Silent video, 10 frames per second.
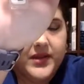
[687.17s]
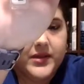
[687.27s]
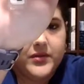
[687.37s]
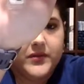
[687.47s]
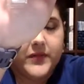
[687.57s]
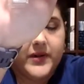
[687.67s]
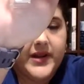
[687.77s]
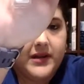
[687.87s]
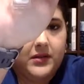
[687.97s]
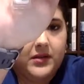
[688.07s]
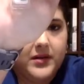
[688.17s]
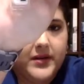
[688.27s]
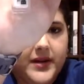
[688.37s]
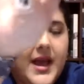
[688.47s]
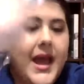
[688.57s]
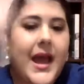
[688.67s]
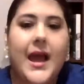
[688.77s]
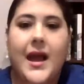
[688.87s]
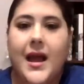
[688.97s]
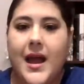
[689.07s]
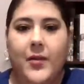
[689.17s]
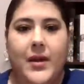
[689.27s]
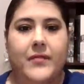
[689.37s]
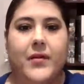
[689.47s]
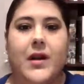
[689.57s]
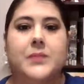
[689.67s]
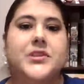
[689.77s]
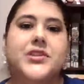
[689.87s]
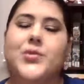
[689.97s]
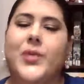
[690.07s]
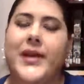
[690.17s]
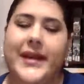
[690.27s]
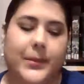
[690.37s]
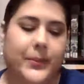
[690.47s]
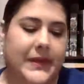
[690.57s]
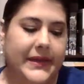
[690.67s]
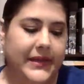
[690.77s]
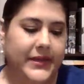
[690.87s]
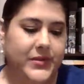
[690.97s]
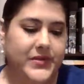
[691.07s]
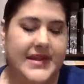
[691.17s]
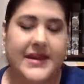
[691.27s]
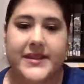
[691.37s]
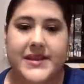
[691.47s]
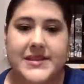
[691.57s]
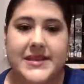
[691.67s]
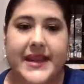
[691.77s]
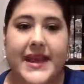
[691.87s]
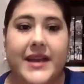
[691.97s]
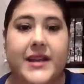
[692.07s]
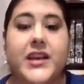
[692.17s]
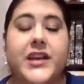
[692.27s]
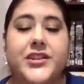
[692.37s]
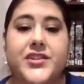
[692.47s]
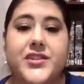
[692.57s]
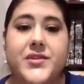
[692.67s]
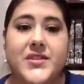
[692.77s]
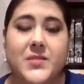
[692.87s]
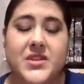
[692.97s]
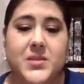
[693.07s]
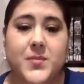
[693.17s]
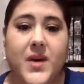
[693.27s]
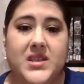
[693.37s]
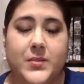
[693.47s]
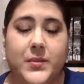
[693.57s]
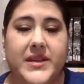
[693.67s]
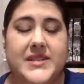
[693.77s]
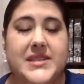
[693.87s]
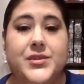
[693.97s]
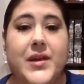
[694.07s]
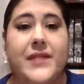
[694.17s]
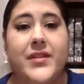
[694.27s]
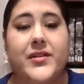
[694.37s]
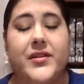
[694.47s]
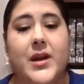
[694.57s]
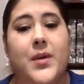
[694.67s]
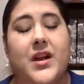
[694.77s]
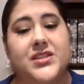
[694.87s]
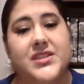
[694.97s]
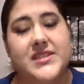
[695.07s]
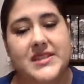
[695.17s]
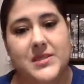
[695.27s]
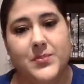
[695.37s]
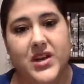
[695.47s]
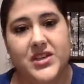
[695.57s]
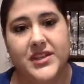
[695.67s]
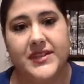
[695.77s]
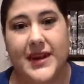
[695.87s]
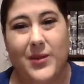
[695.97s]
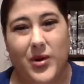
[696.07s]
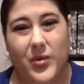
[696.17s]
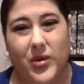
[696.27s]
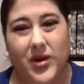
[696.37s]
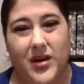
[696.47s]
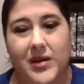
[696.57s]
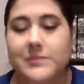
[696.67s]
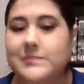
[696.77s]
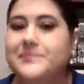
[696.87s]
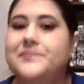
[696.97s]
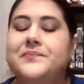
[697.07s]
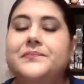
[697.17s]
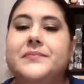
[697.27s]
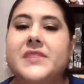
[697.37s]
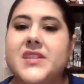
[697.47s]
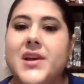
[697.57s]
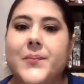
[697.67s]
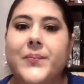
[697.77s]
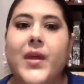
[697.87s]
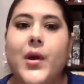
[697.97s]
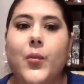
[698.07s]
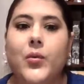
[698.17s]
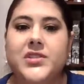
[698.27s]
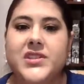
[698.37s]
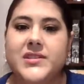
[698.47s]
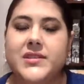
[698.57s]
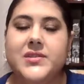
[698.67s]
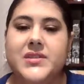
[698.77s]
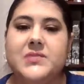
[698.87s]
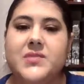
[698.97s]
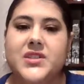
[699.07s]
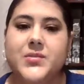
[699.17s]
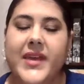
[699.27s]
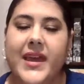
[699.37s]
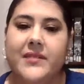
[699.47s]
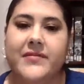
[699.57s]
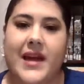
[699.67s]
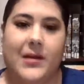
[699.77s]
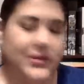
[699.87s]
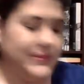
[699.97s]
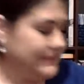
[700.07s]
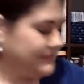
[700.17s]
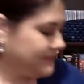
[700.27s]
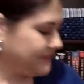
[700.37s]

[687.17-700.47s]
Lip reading: I can use it for nail art. However, I'm sure I can get plenty of use out of this. And again, just use as much as possible because I do have other nail polishes in this project that I want to work on. So we'll just use as much as we can of that one.